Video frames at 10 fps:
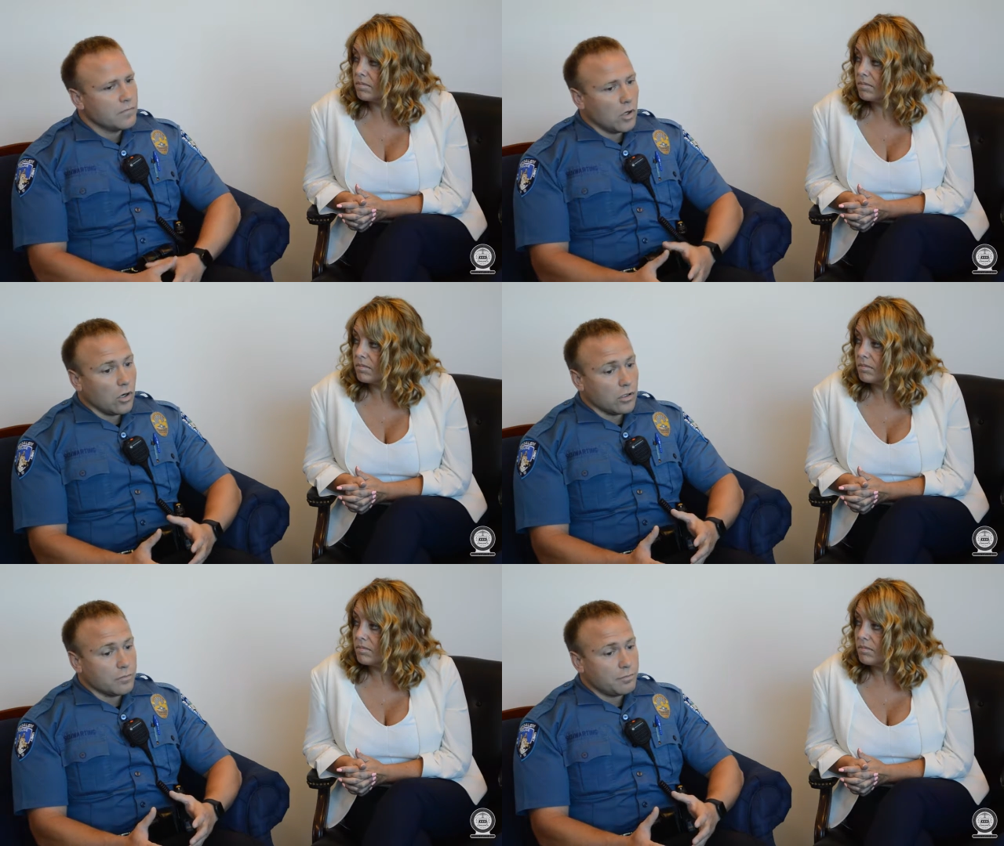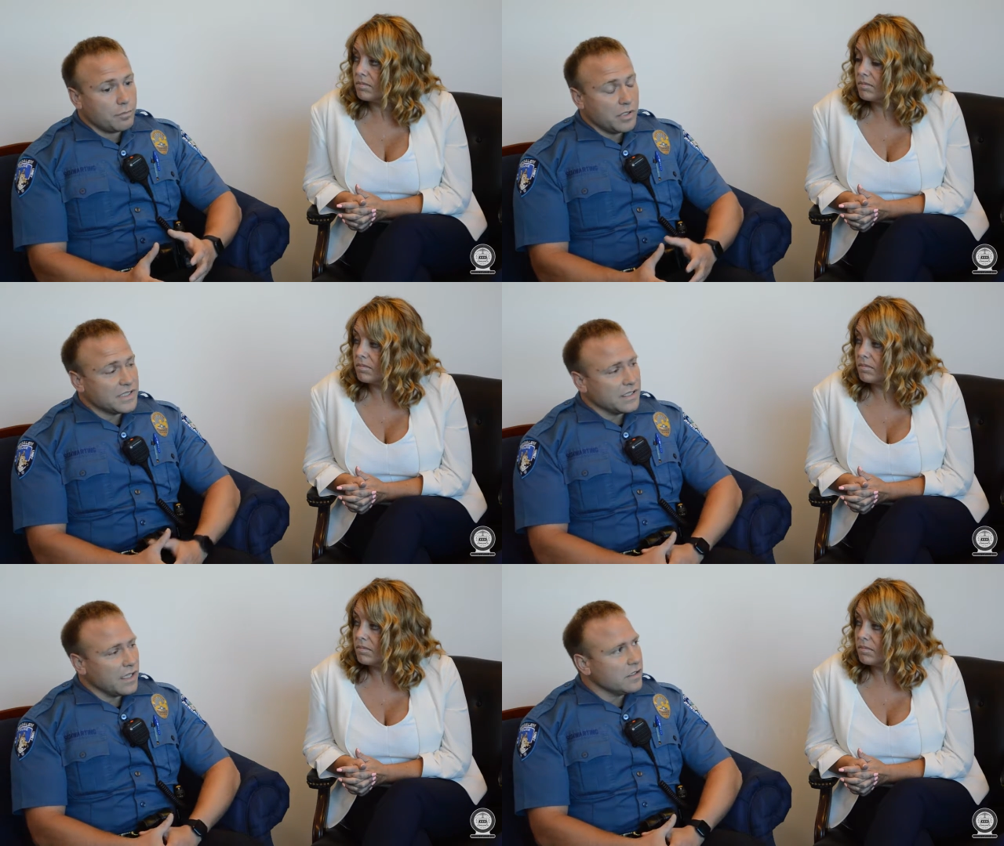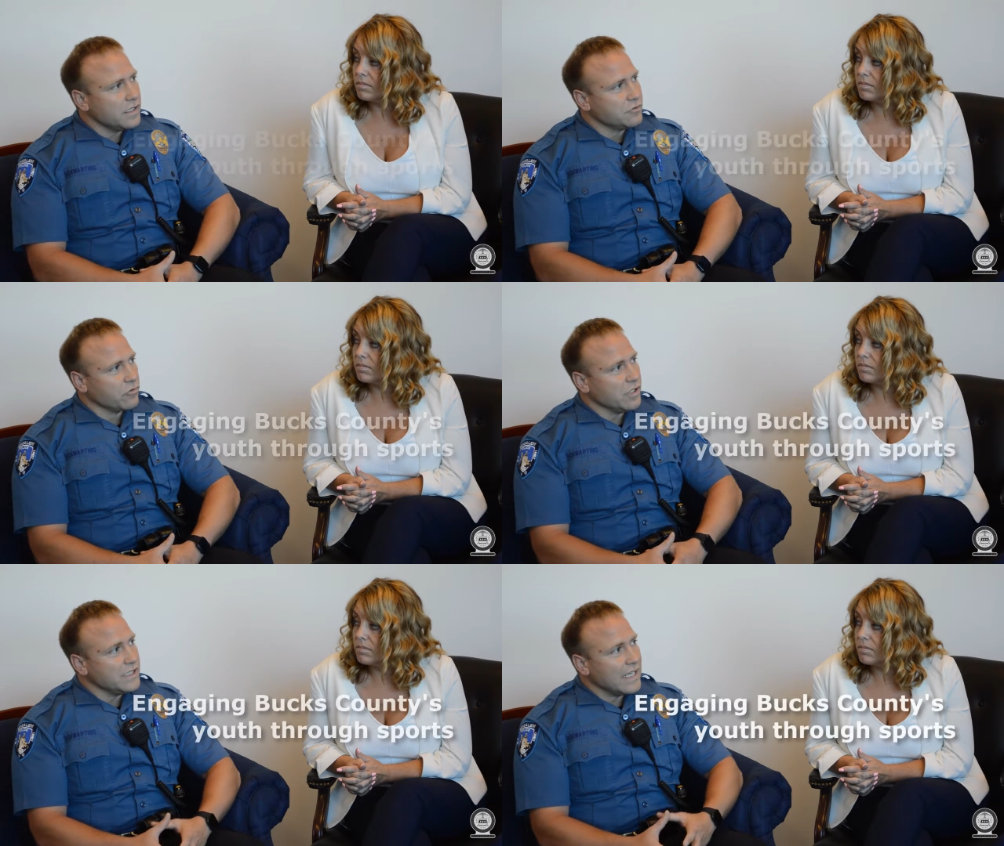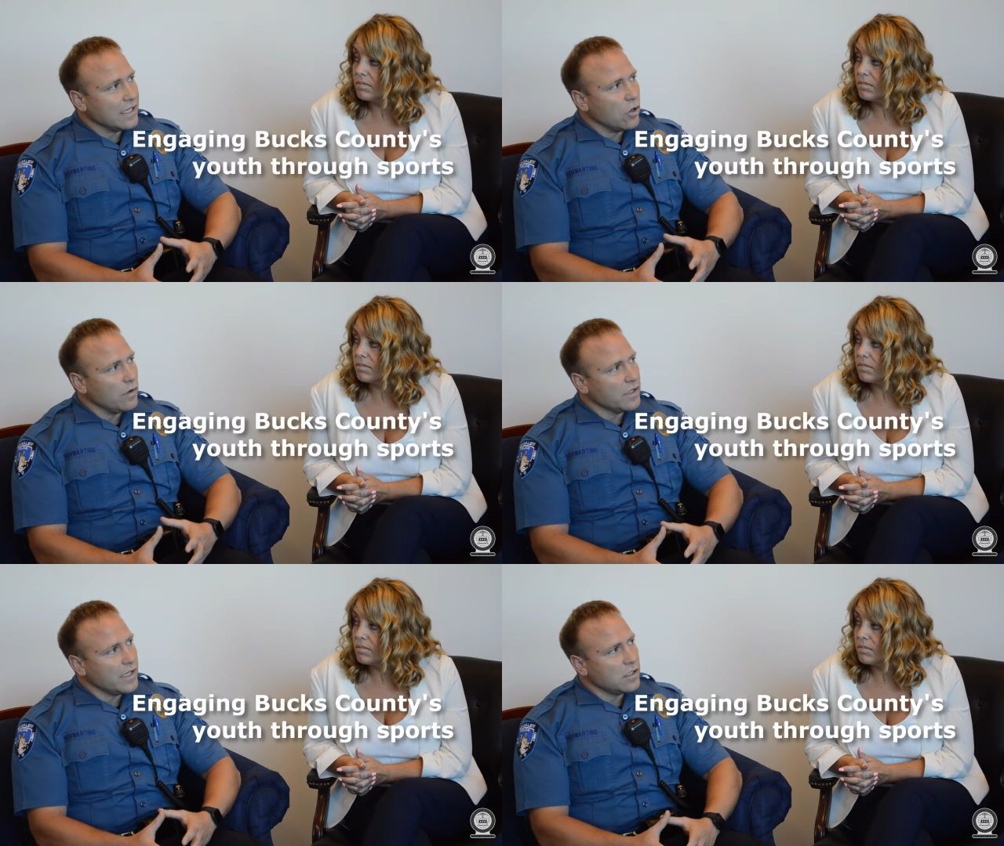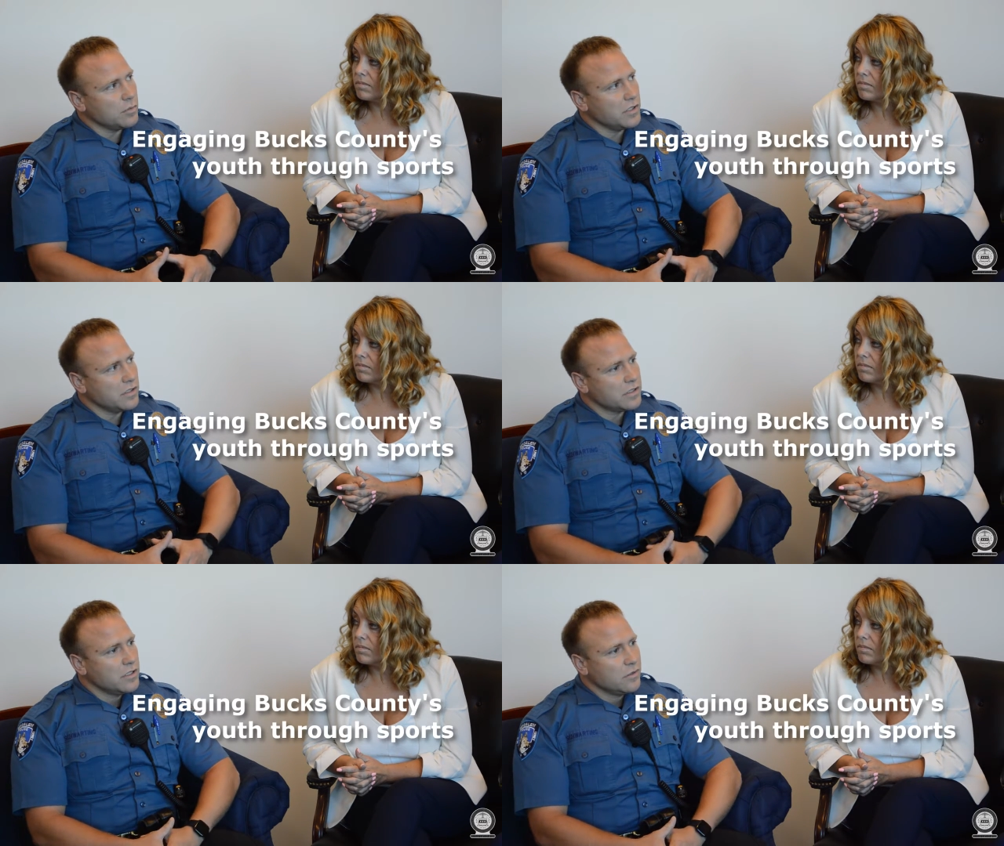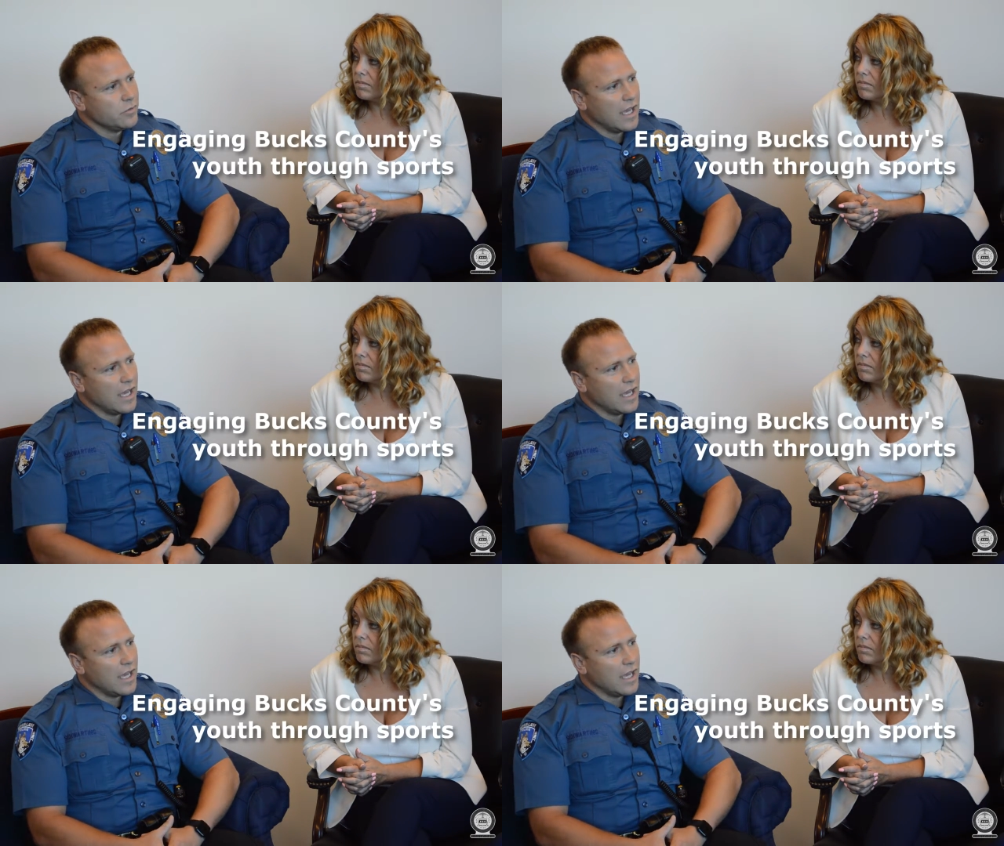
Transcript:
Speaker 1: our police athletic league has really taken off the last couple of years. We